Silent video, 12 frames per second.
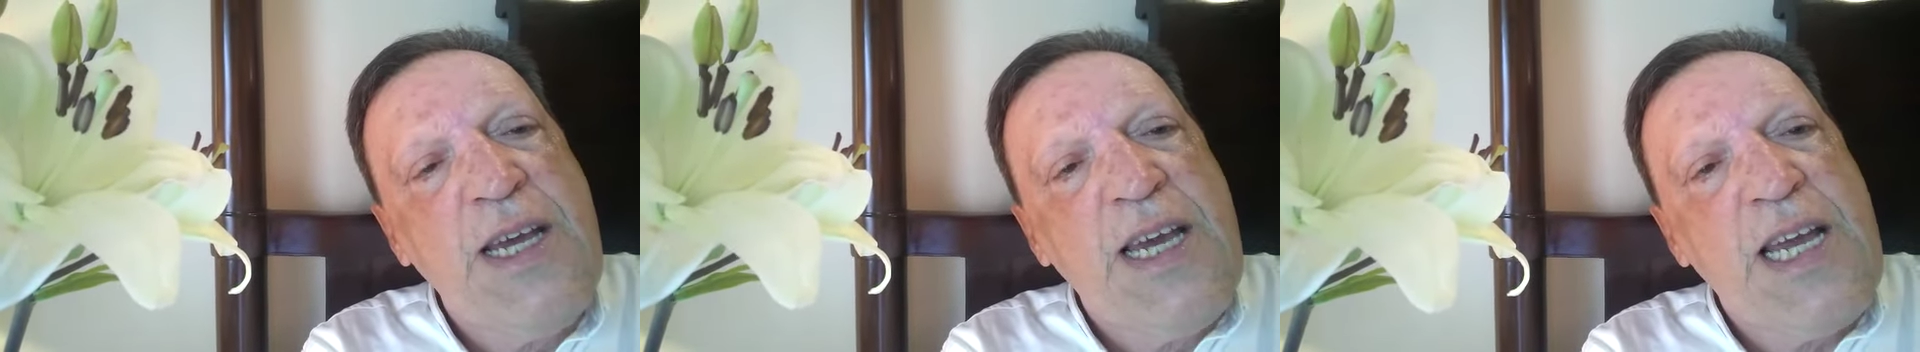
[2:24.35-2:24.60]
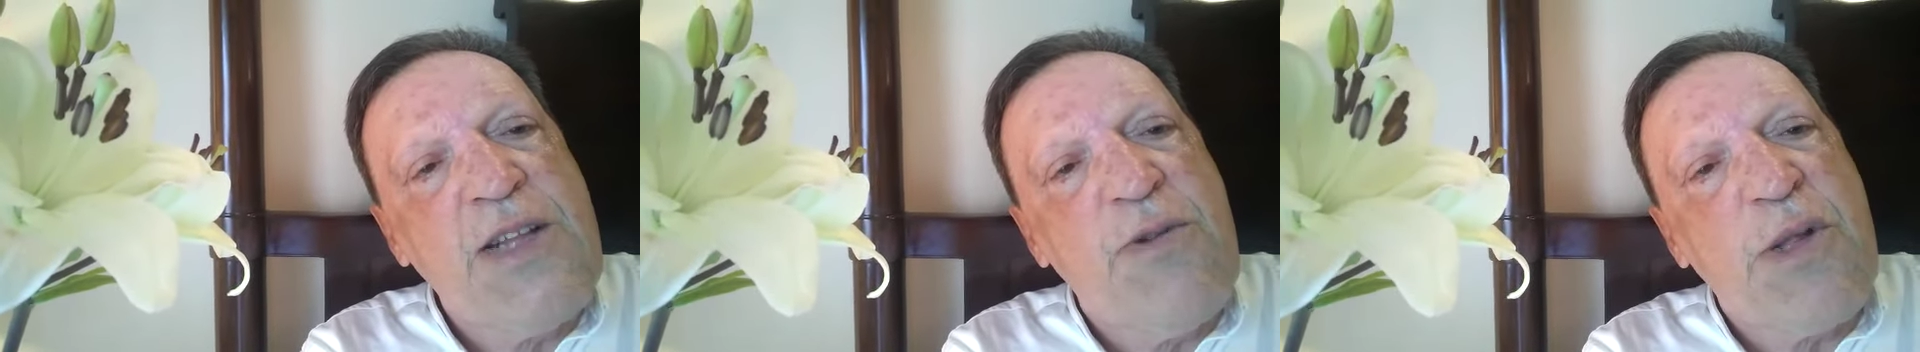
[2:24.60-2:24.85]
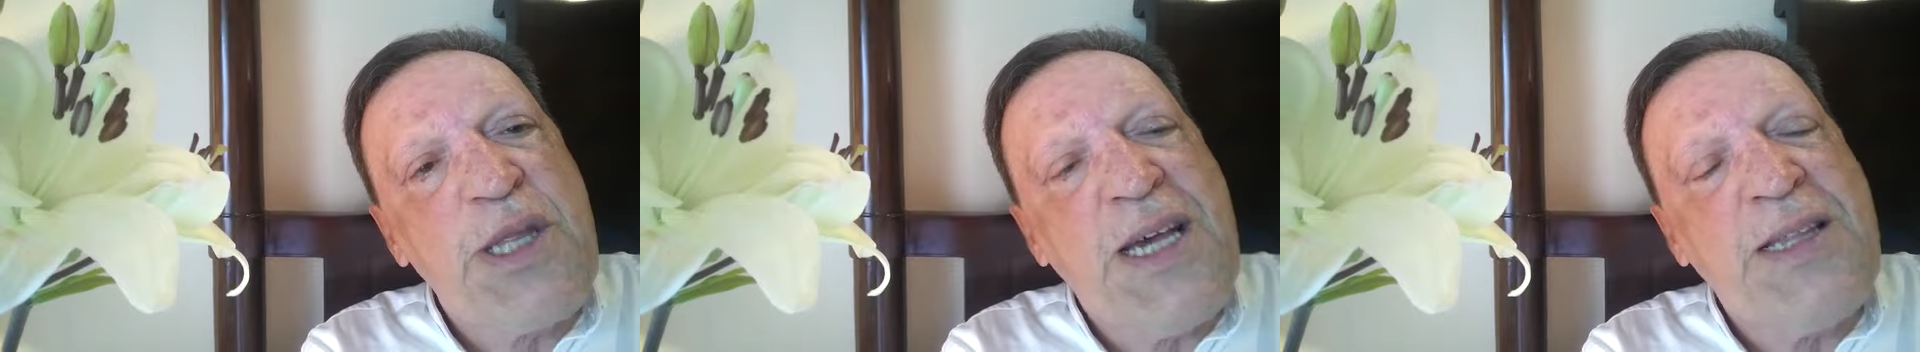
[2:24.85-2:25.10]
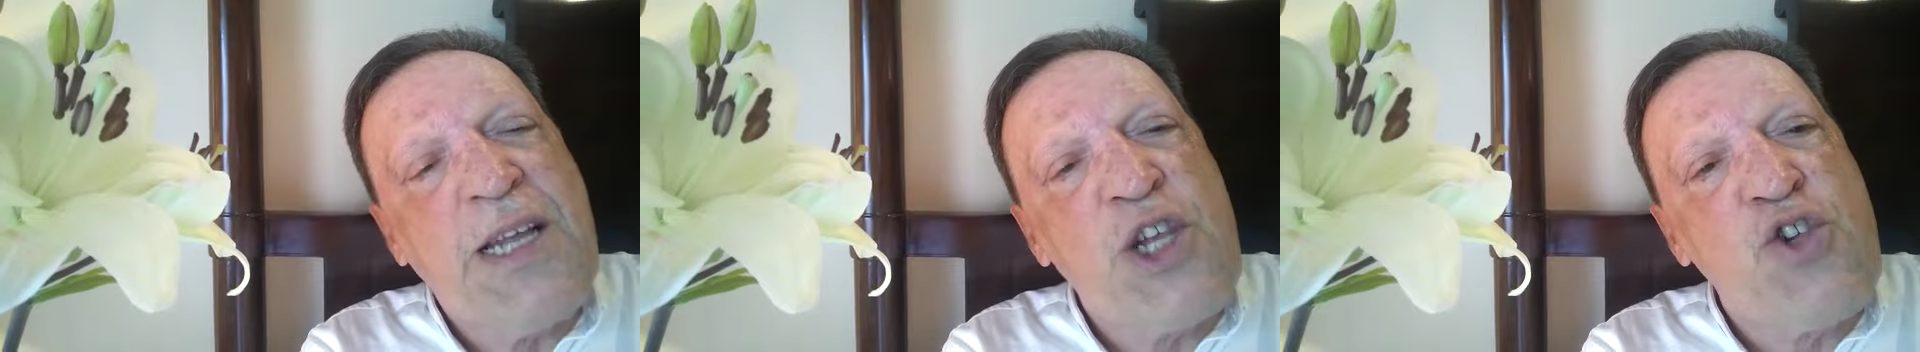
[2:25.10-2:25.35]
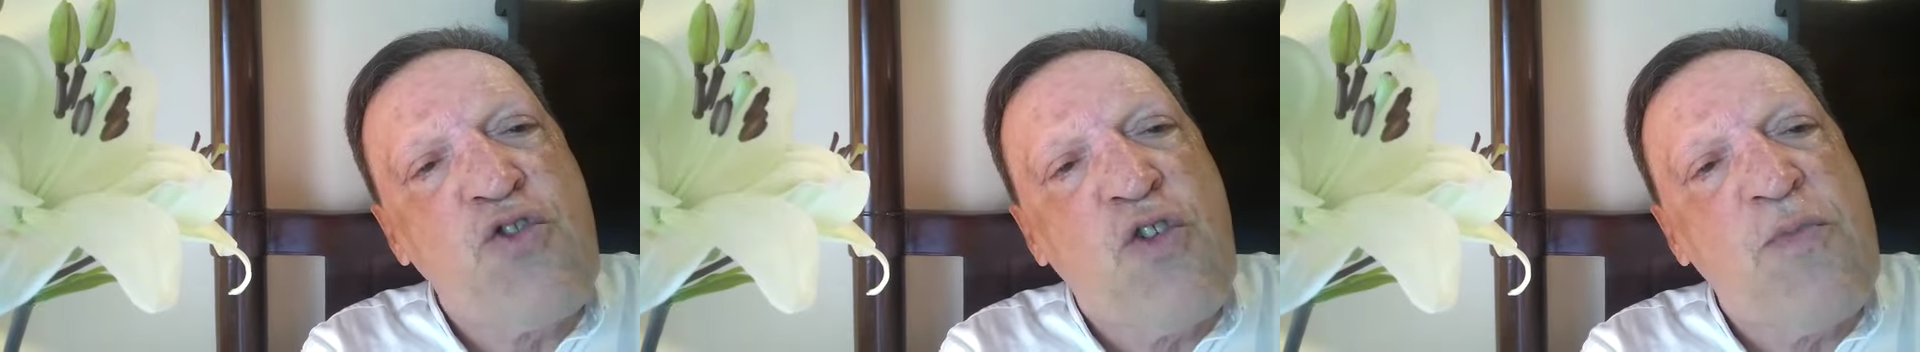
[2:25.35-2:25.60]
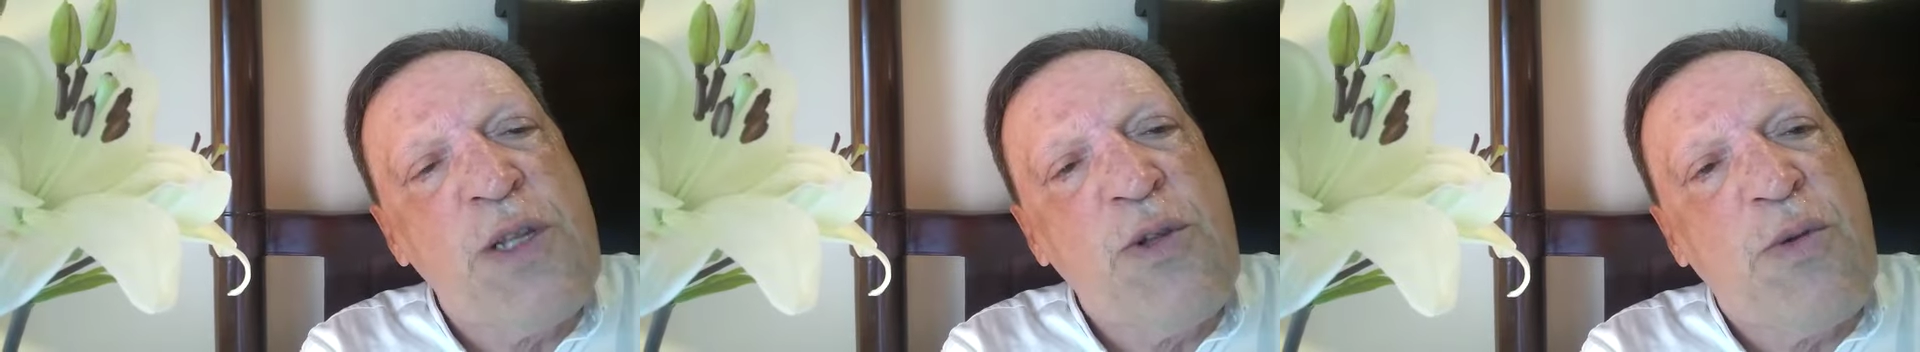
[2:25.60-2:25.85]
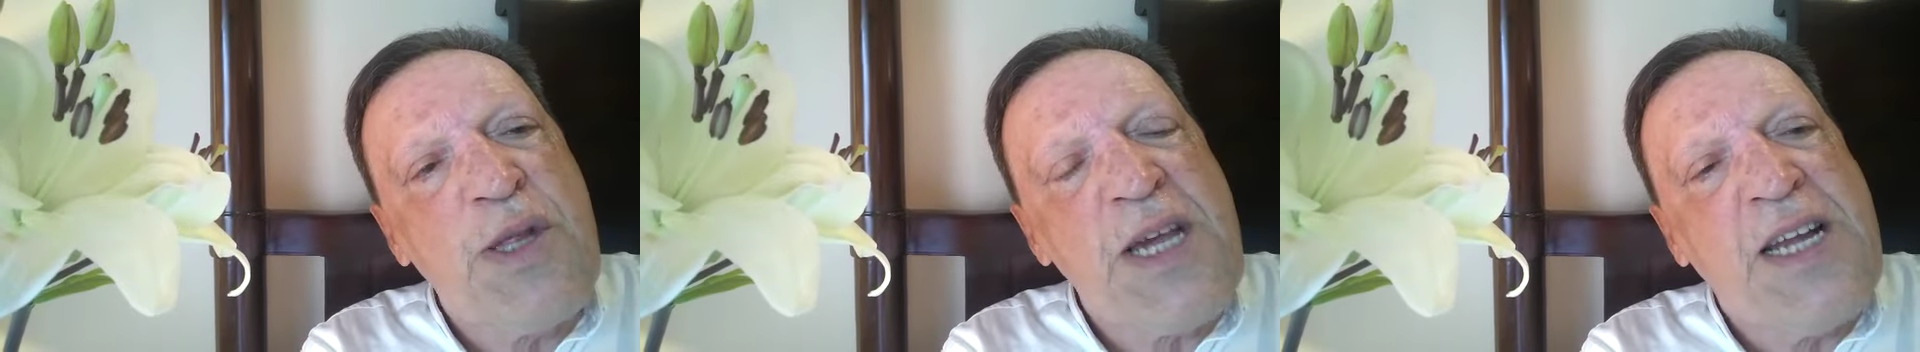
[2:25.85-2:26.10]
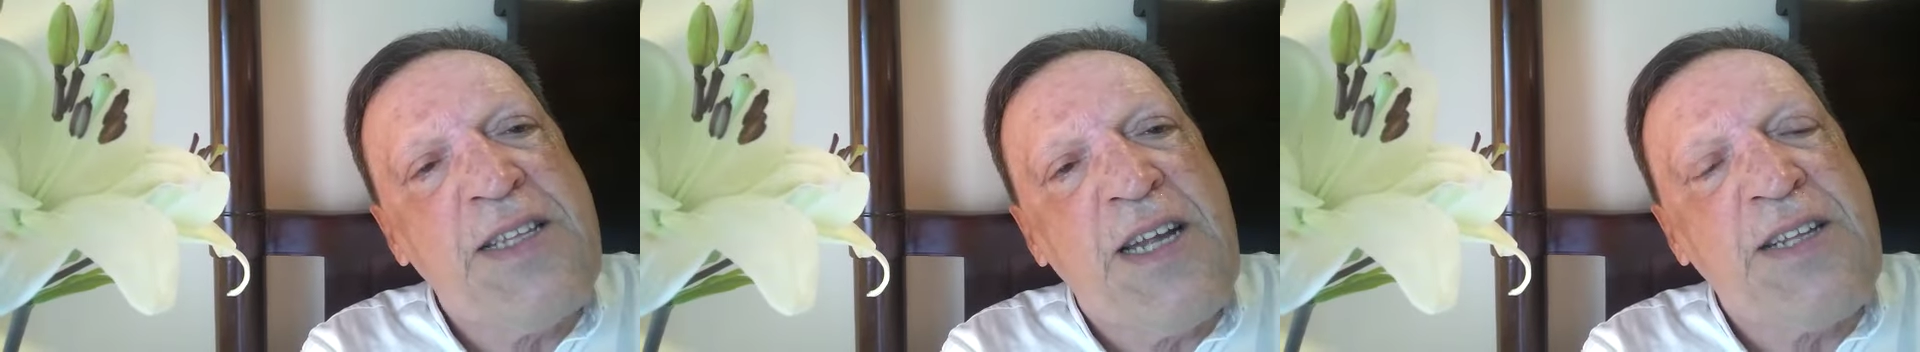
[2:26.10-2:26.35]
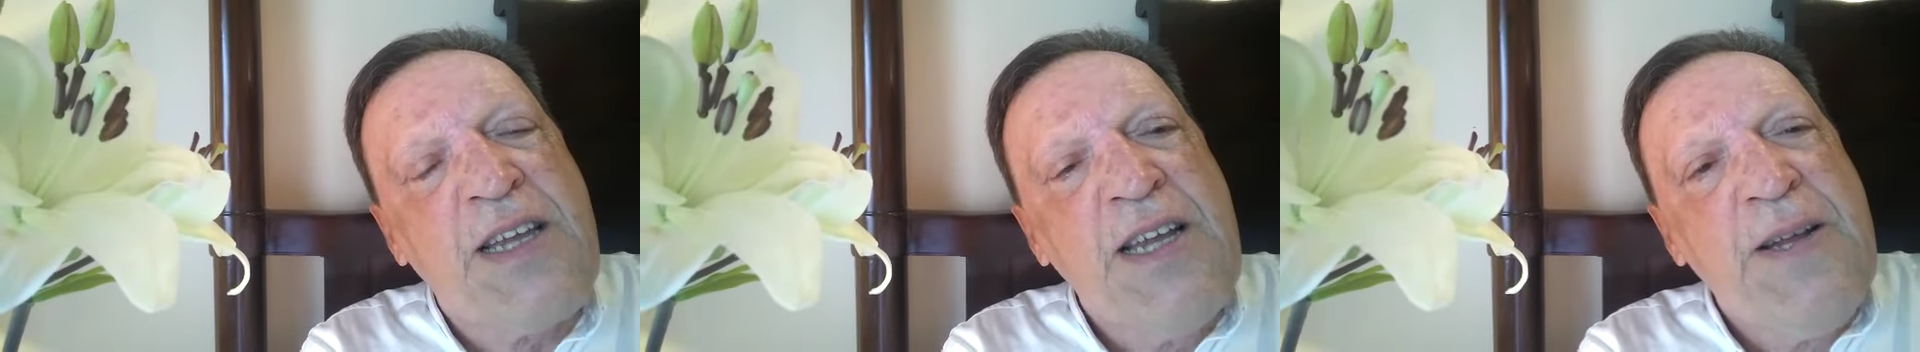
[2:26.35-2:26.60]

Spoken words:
in the sense that Sri Aurobindo said that